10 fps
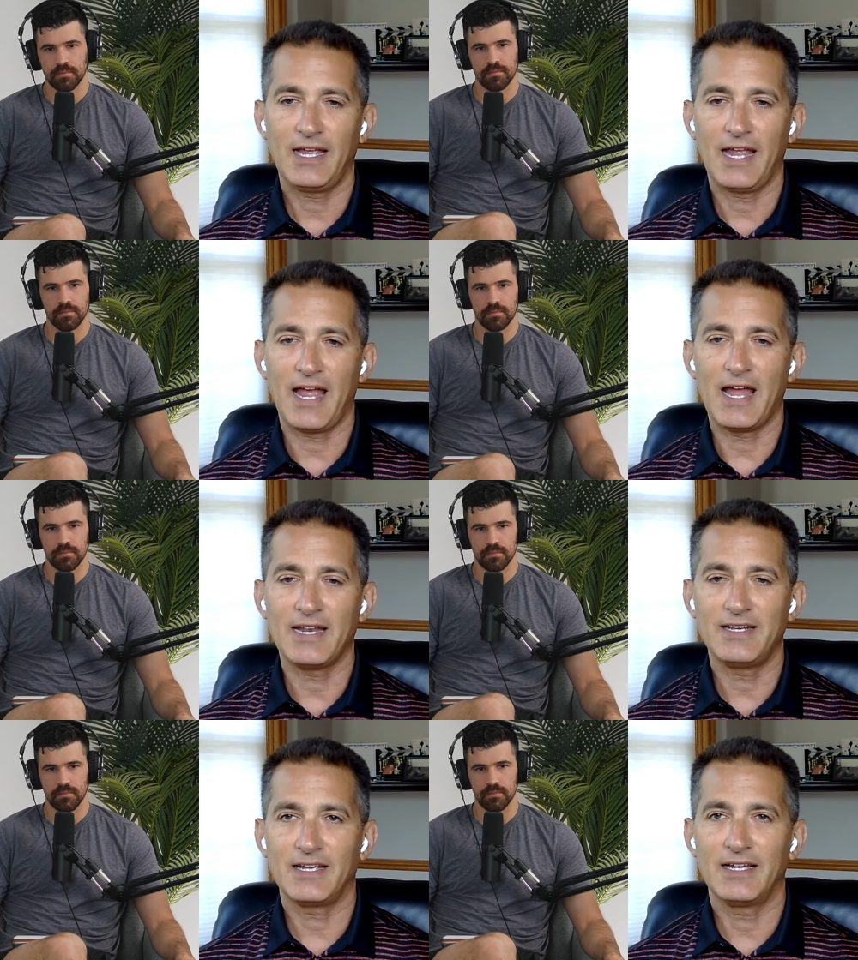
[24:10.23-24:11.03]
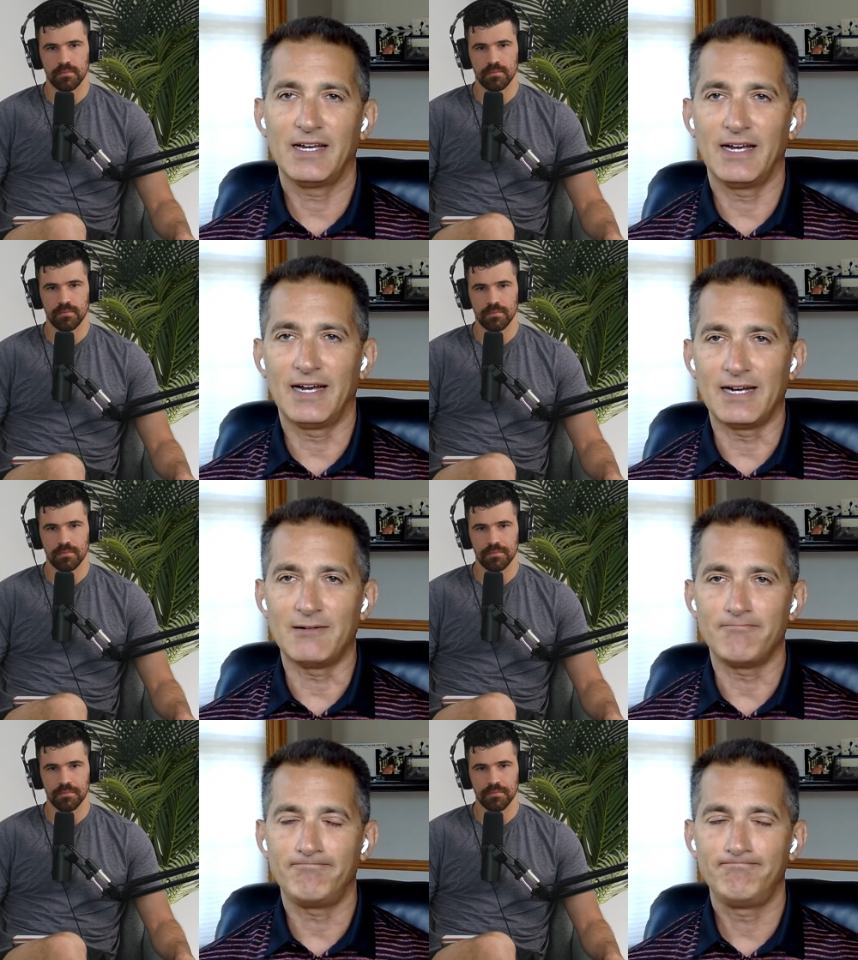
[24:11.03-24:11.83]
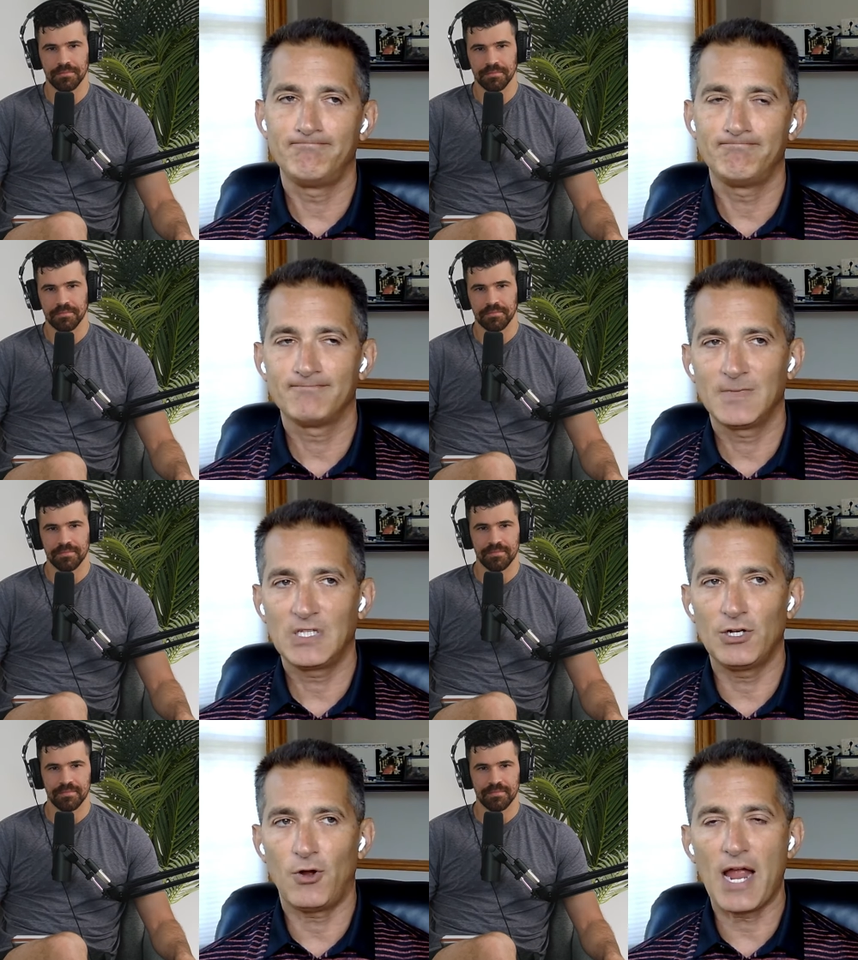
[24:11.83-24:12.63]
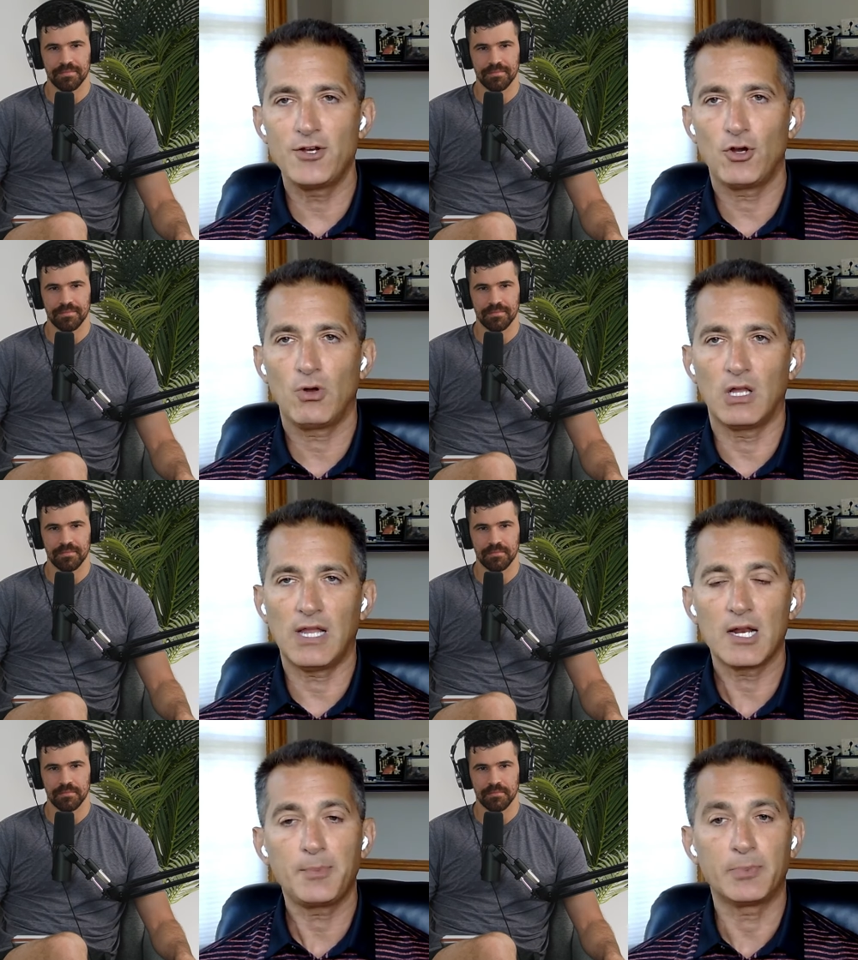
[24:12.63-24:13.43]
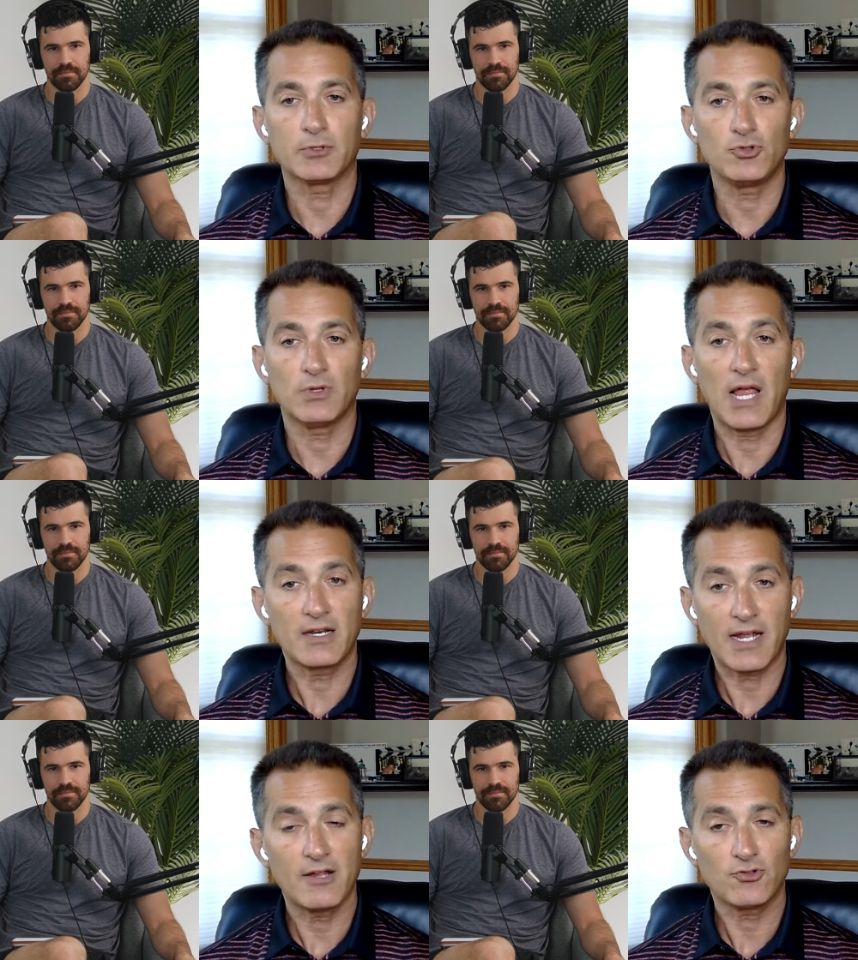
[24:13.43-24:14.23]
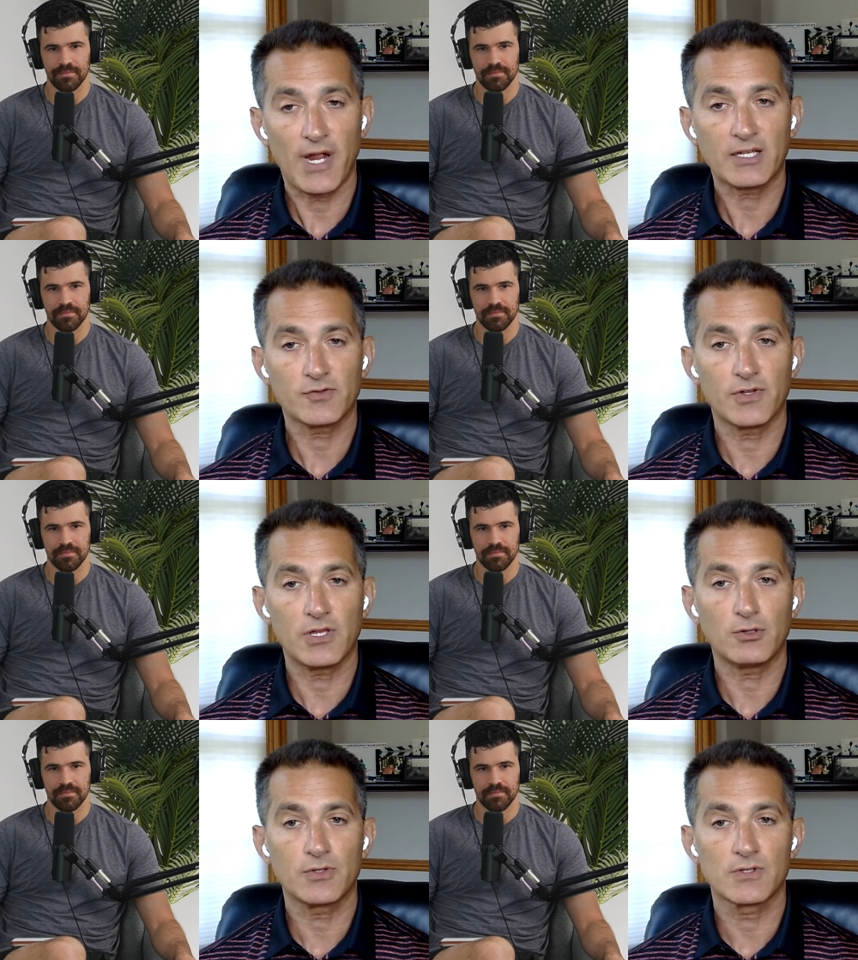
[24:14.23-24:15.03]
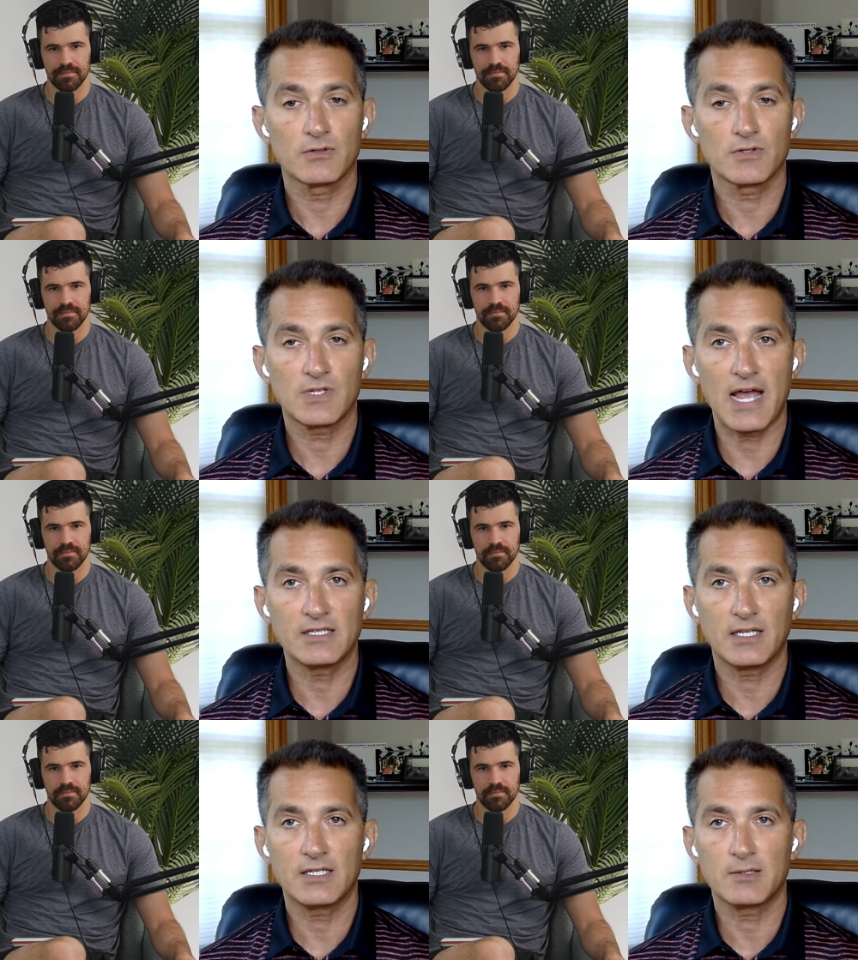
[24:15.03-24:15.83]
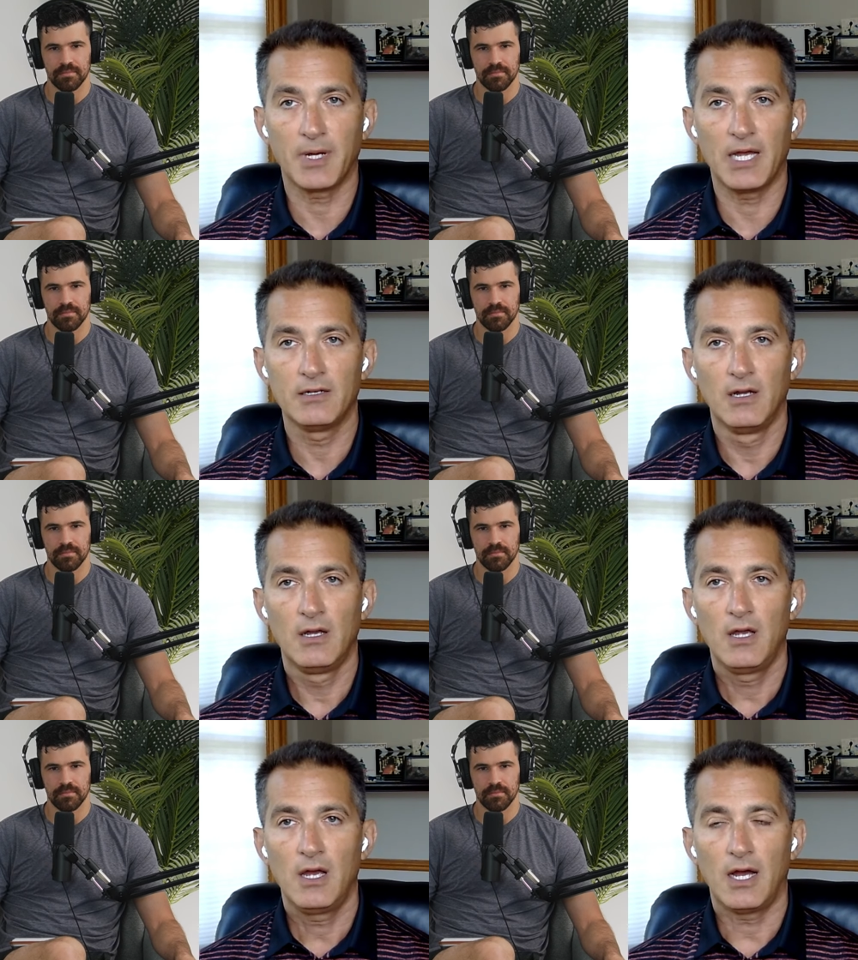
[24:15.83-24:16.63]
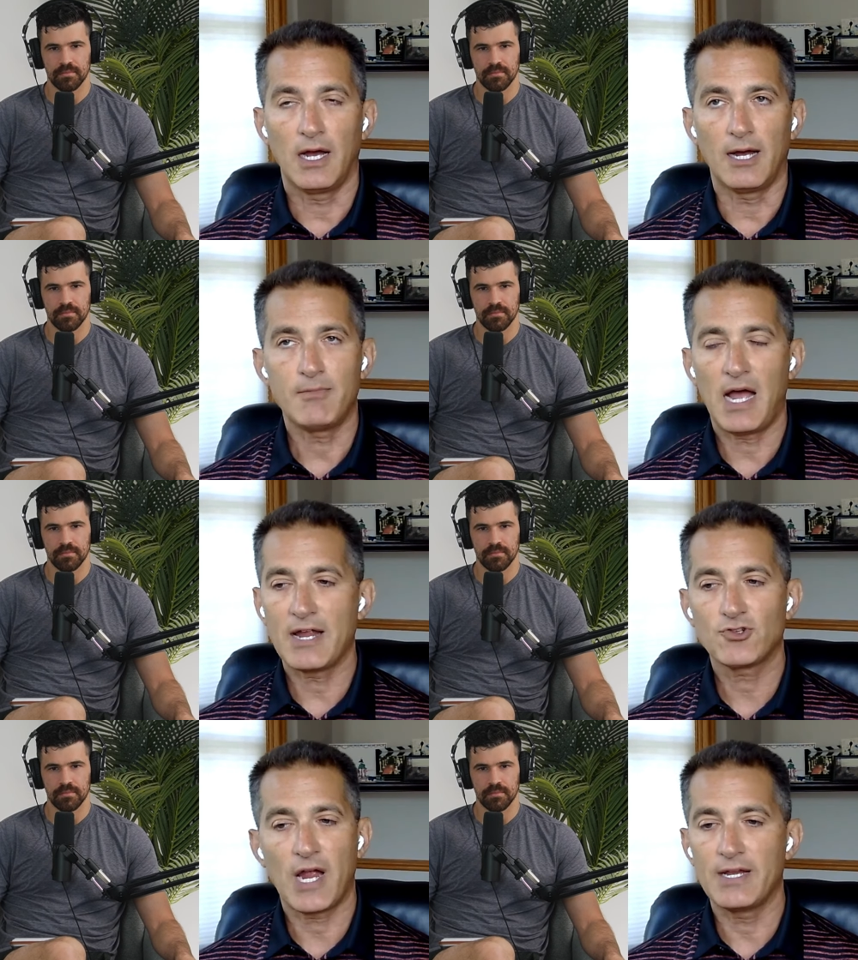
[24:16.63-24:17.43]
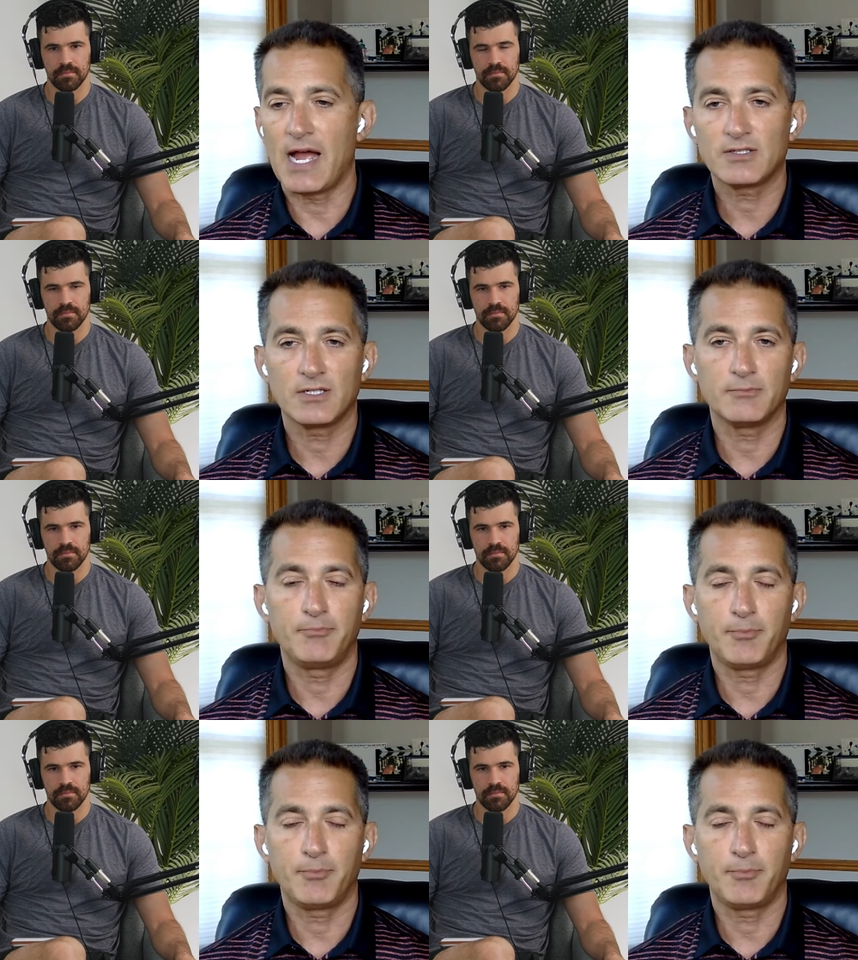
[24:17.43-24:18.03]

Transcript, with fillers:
Speaker 1: Mm-hmm. And, you know, I know a lot of people do land contracts for those sizes, but I try not to